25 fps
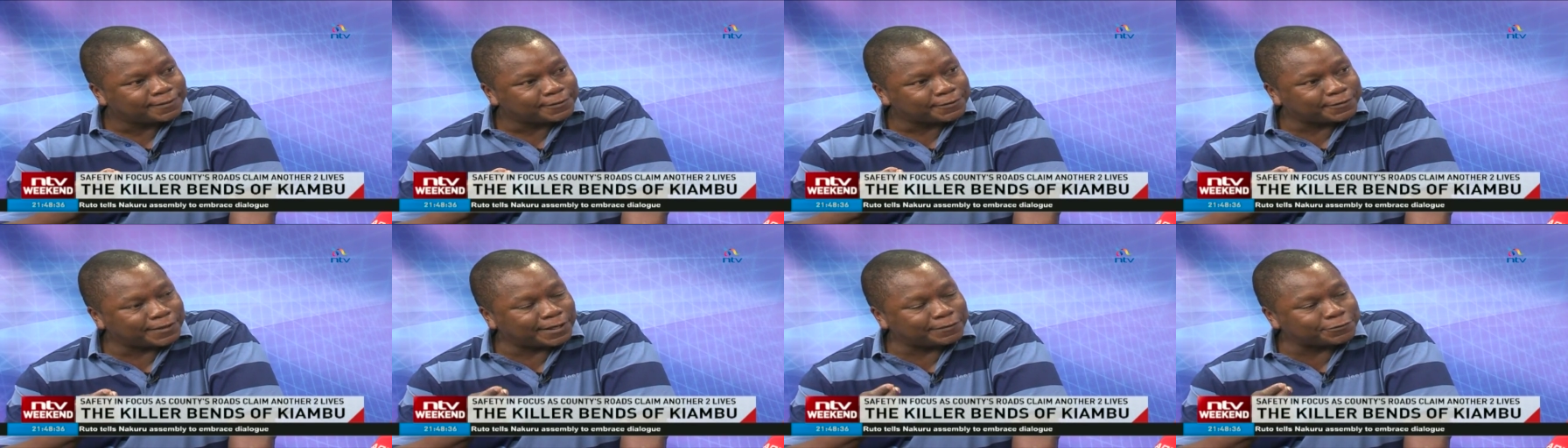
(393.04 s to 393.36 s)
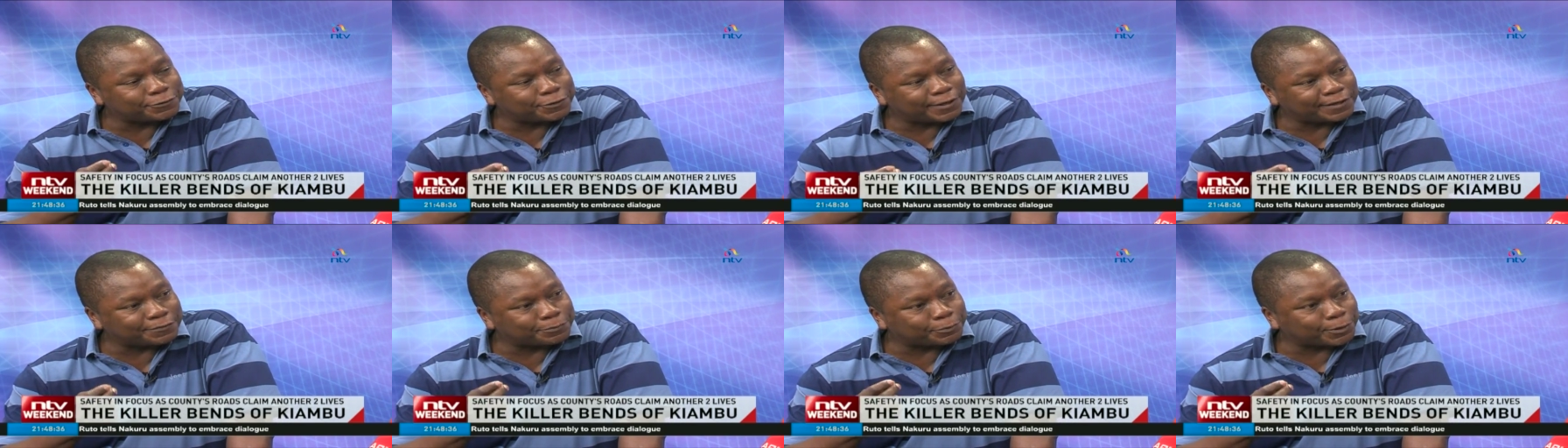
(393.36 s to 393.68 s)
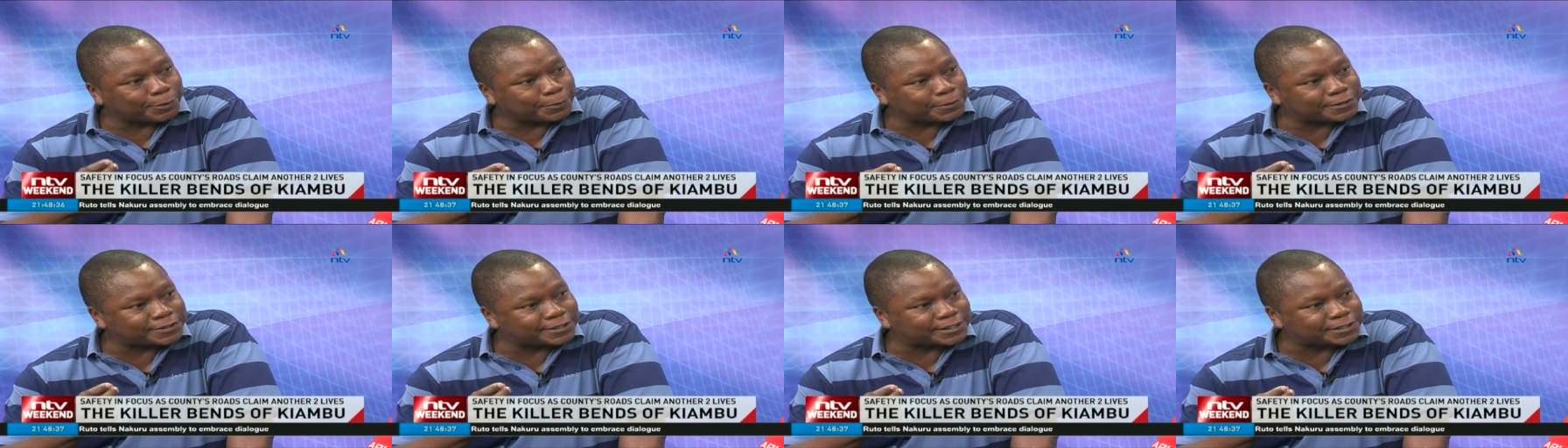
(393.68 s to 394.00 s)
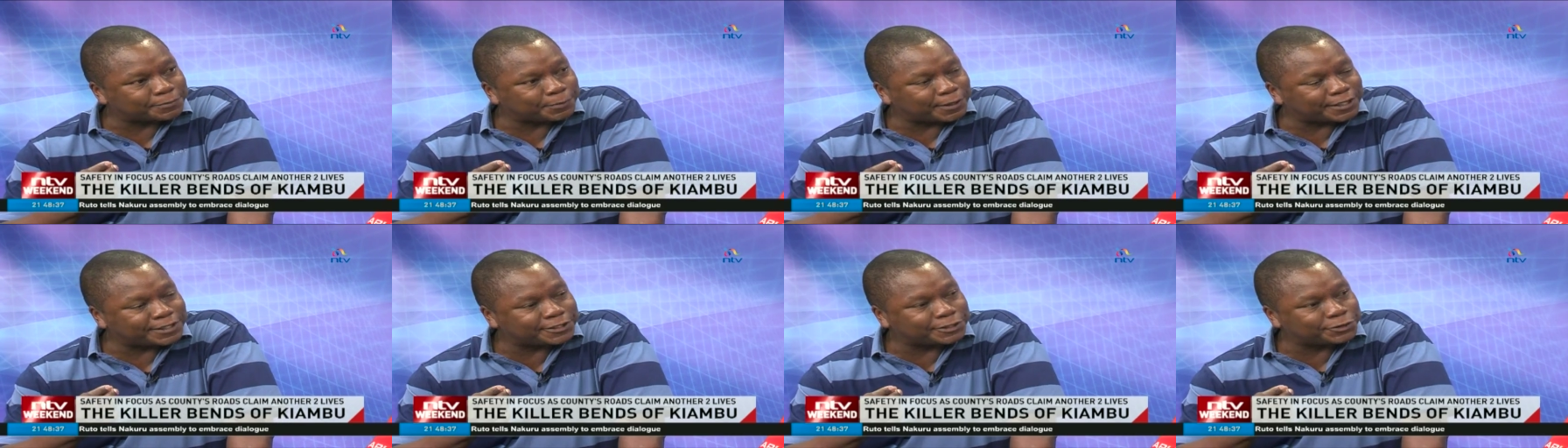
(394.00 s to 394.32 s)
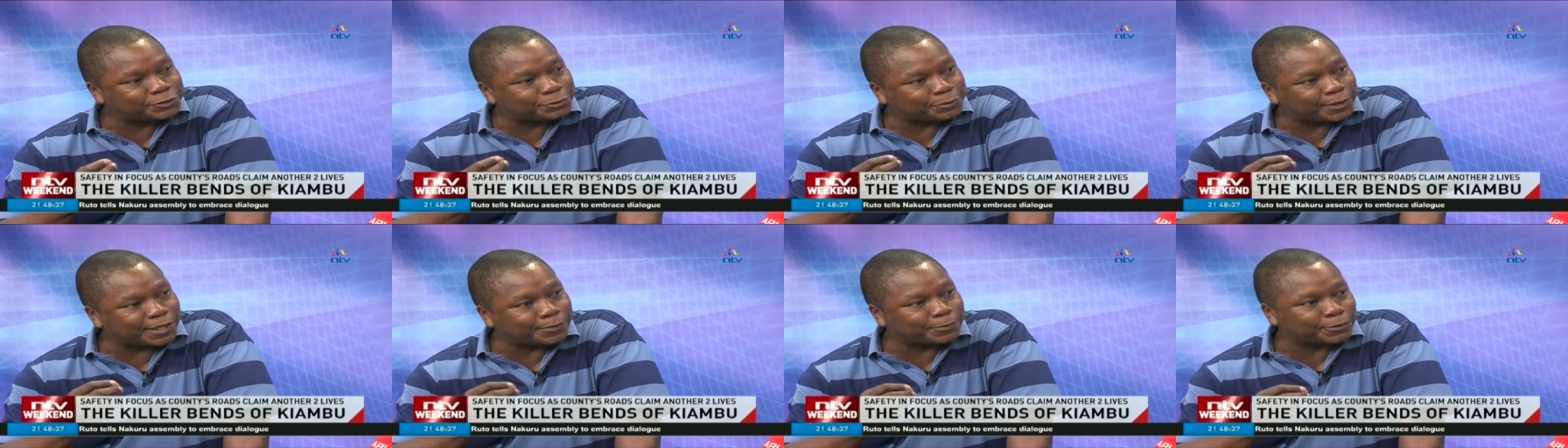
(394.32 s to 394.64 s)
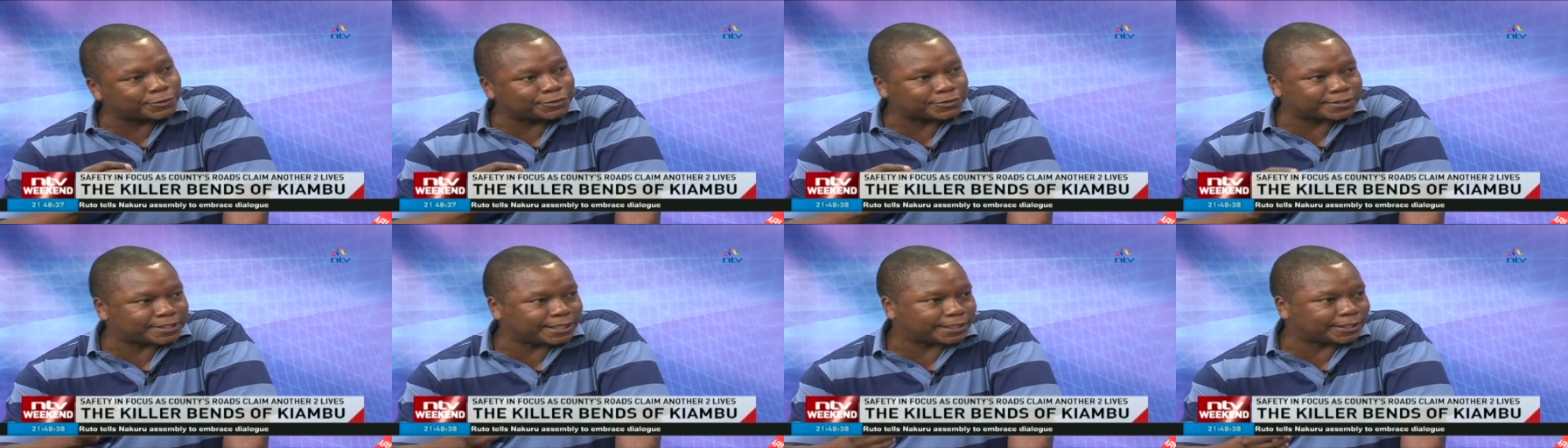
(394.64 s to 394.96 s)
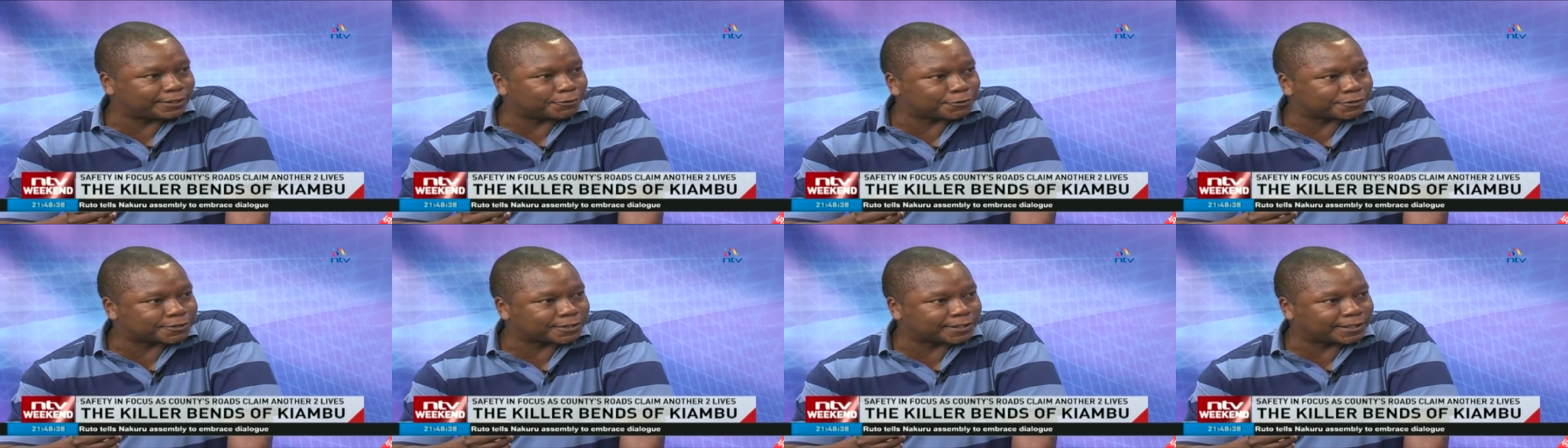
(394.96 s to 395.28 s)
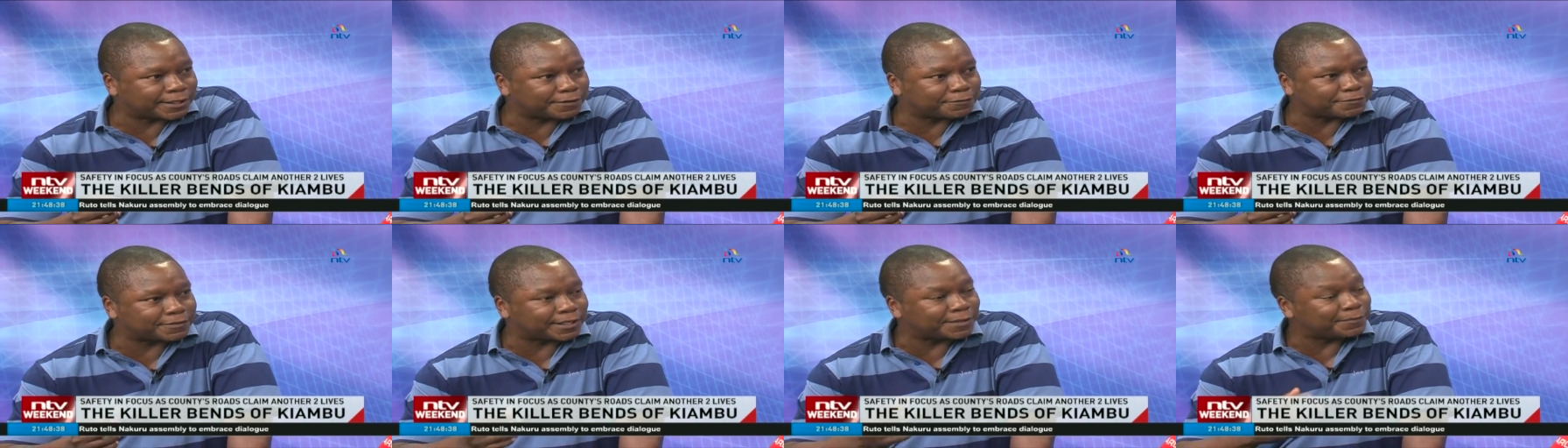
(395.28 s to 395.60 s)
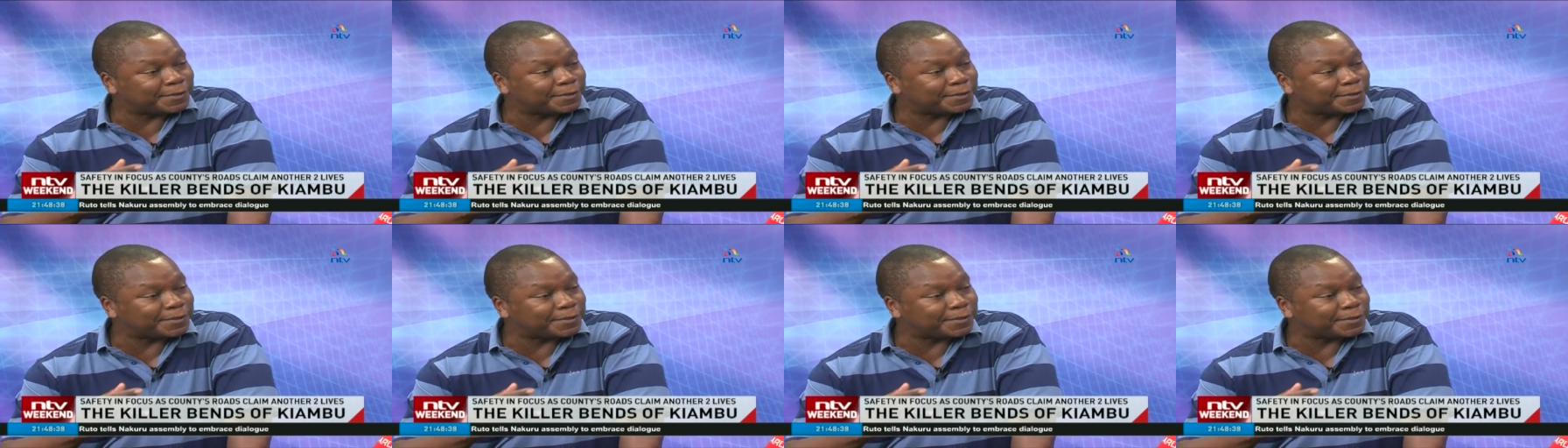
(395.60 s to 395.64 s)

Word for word: You have to have proper suspension to be able to take those curves.